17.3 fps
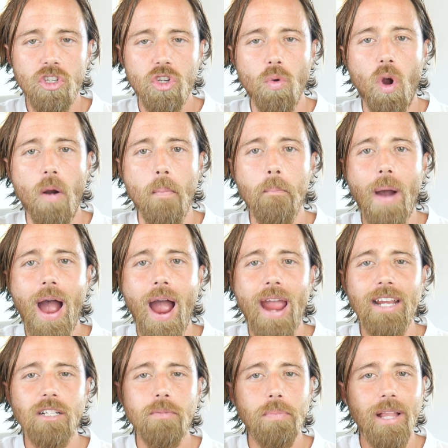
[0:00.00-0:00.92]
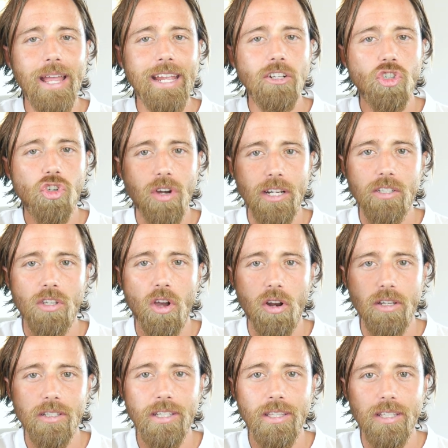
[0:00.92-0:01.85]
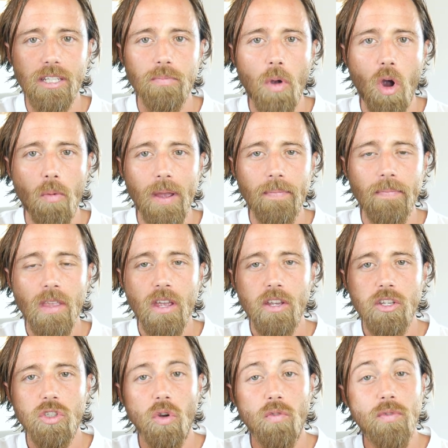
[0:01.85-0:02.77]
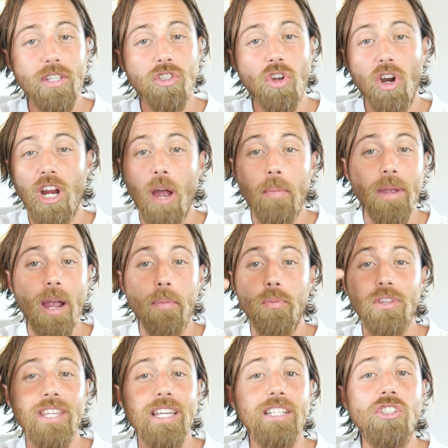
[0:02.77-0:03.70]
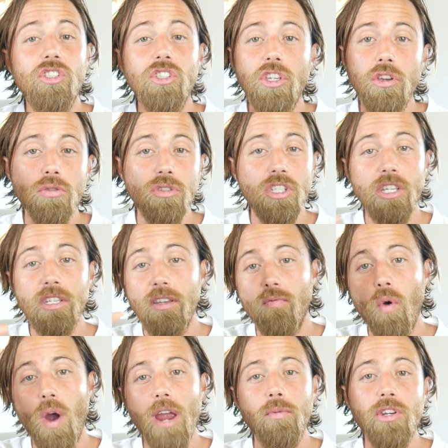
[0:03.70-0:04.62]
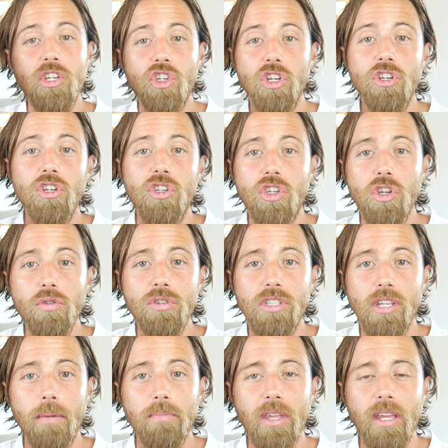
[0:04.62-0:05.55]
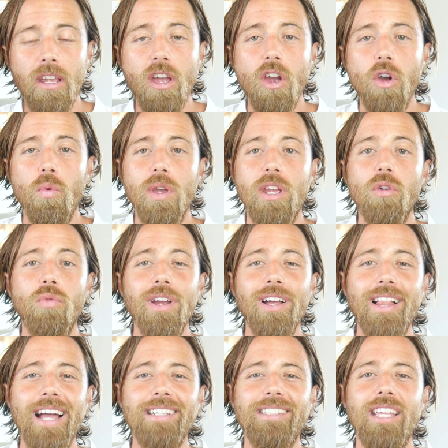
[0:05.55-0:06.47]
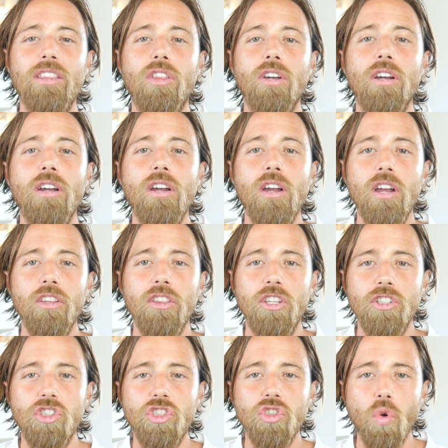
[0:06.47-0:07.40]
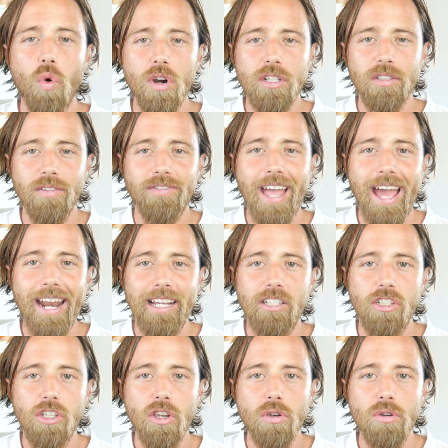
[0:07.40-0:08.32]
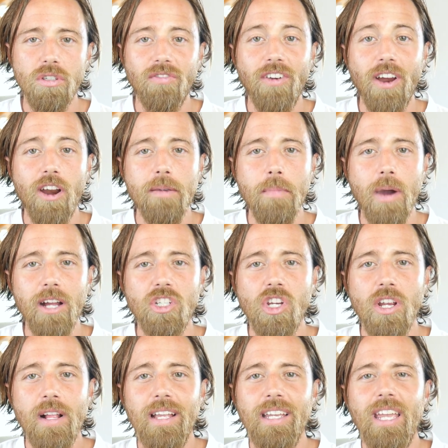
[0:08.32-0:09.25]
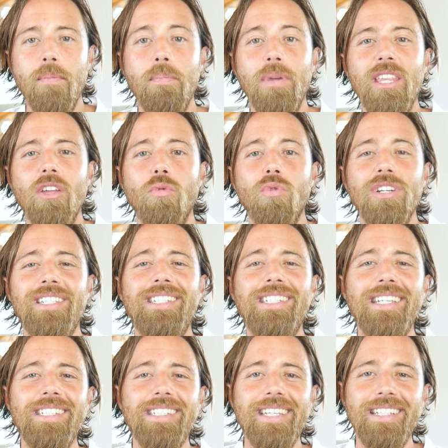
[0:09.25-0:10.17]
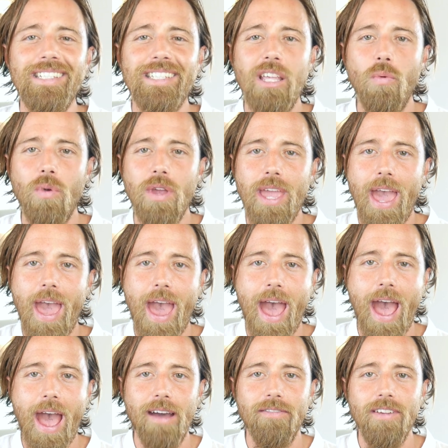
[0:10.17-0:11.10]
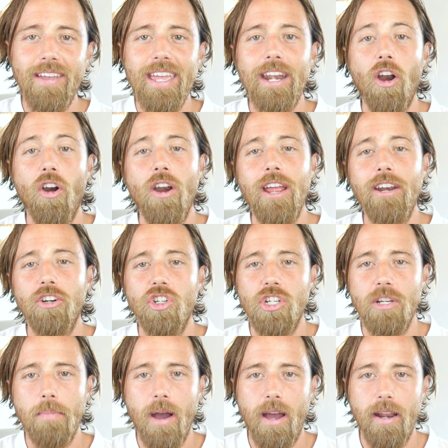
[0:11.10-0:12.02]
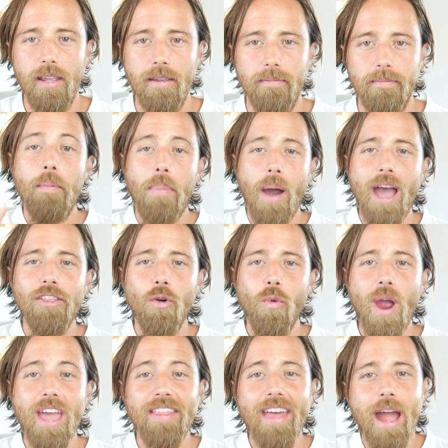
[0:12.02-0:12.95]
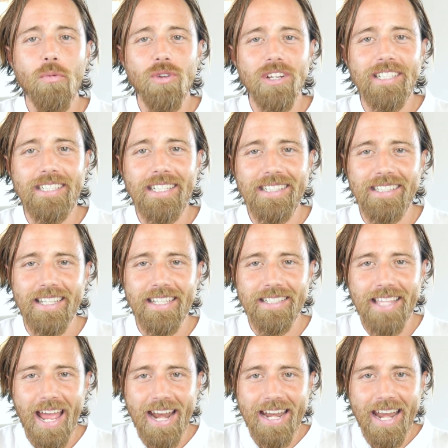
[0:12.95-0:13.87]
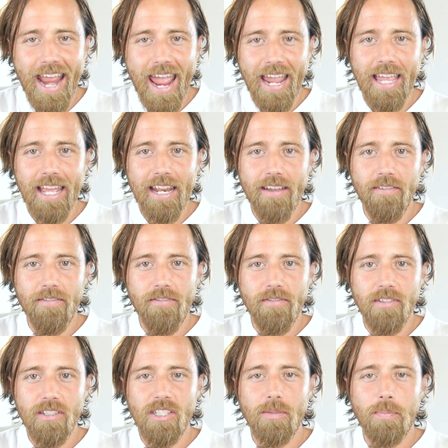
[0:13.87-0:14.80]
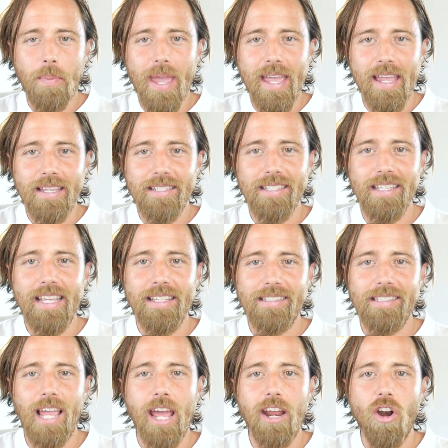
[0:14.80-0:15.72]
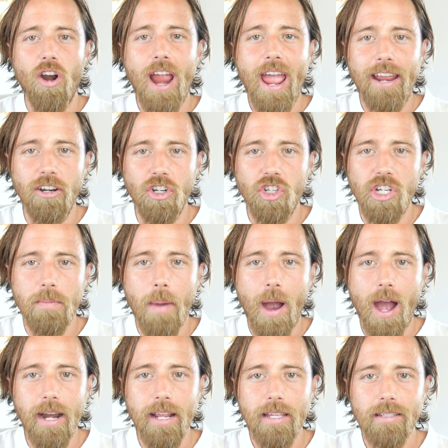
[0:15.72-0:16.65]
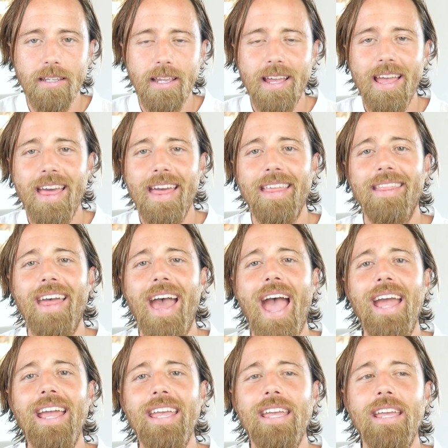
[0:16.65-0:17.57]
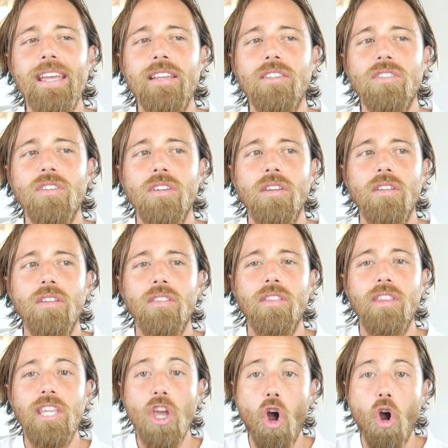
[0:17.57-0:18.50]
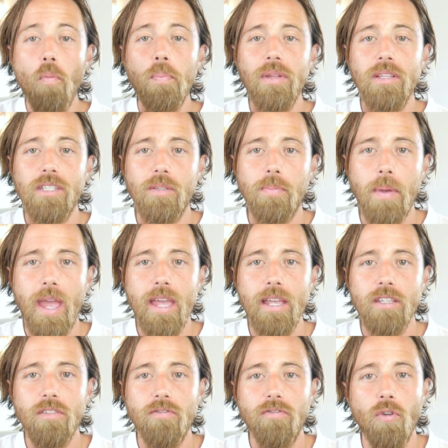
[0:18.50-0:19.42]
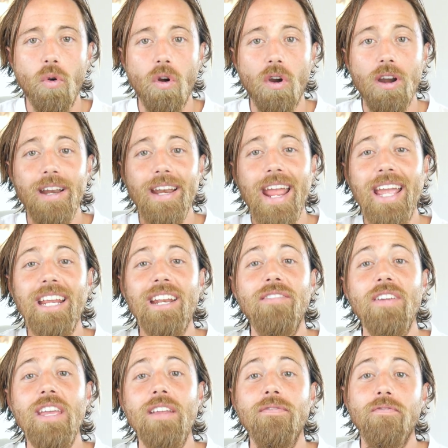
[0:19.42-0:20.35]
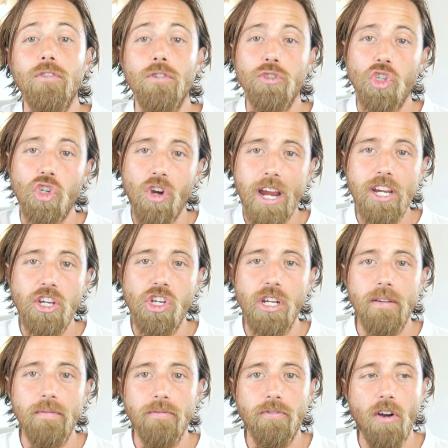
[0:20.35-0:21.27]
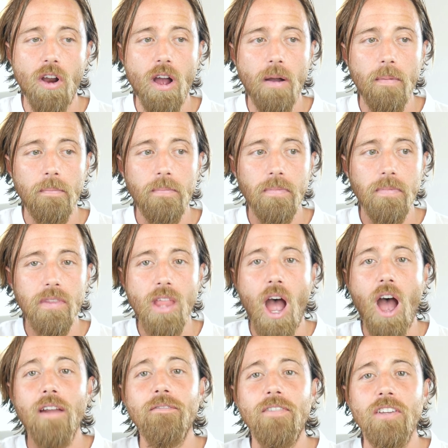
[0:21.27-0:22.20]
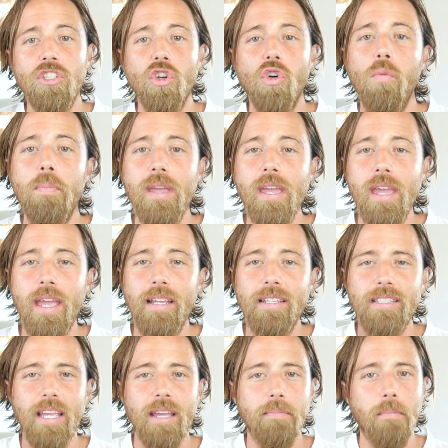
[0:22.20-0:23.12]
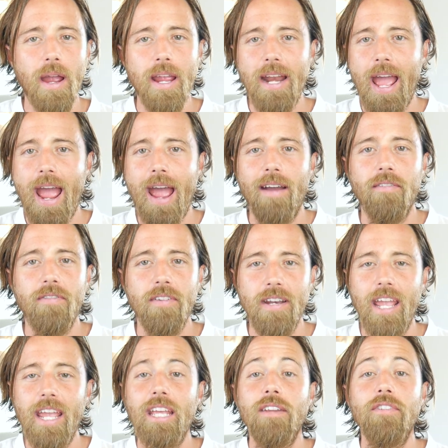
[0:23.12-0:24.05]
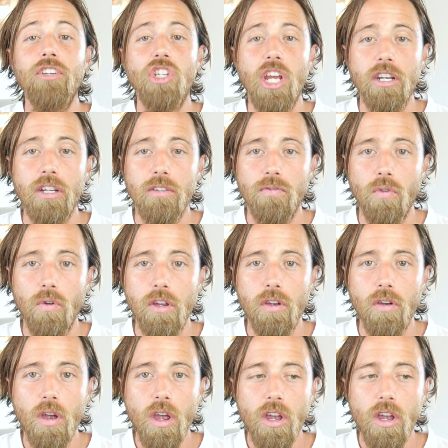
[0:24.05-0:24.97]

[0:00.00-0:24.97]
to our mind playing tricks on us in this moment. So if we start coming up with excuses of why we shouldn't do something, we can realize that the source of that excuse very much can be the resistance that we have in our energy body. And by the way, that resistance, that negative space inside our energy bodies, that is the open space for negative infiltration from non-physical beings that might have negative agendas for you.